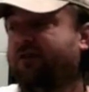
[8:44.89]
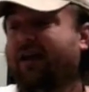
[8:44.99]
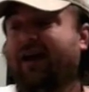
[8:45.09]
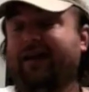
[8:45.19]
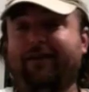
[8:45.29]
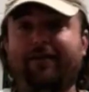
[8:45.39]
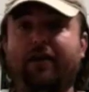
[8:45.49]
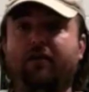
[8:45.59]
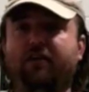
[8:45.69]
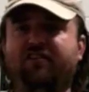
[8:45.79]
9 and 10.
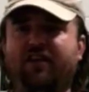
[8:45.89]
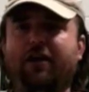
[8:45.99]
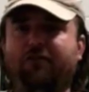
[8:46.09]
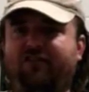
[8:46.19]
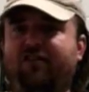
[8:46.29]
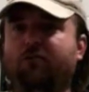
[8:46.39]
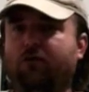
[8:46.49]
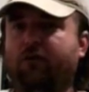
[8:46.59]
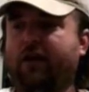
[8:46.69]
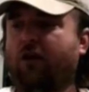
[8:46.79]
Listen to how
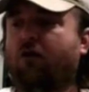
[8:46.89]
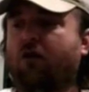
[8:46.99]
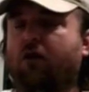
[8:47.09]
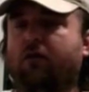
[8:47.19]
similar they are.